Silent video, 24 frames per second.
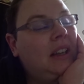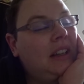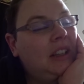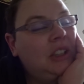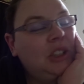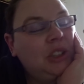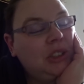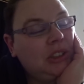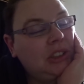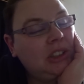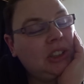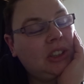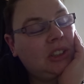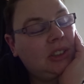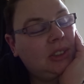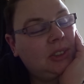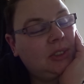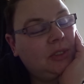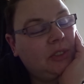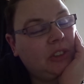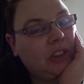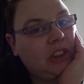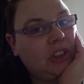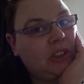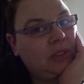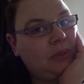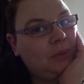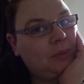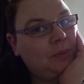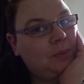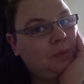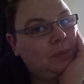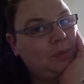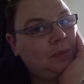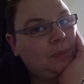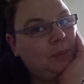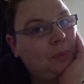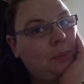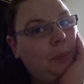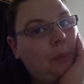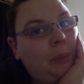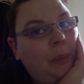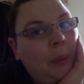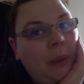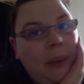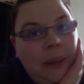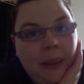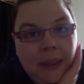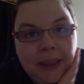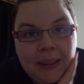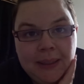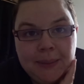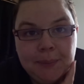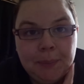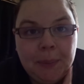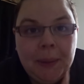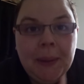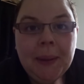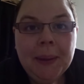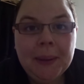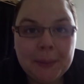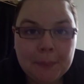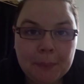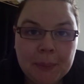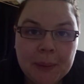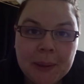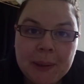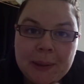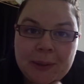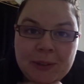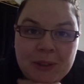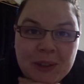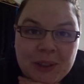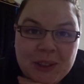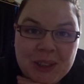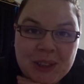He's just hurt his foot, but he's being a bit of a